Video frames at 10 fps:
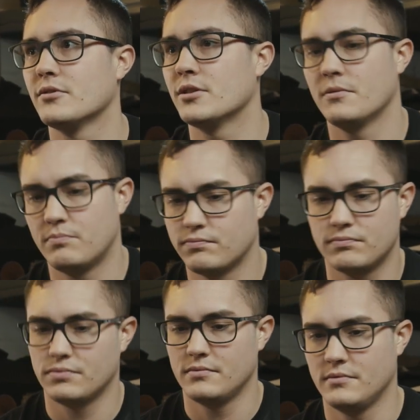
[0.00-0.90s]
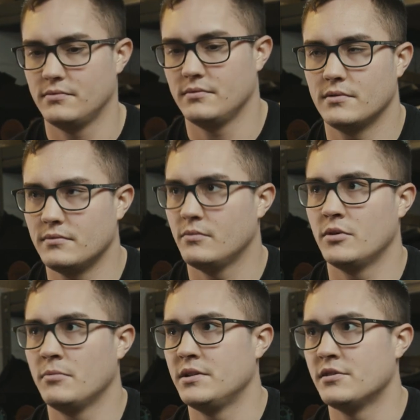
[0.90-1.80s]
It
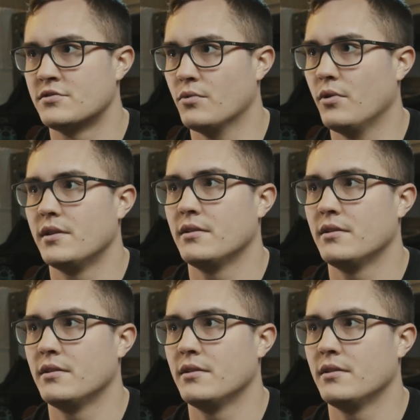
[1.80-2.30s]
would have been destroyed.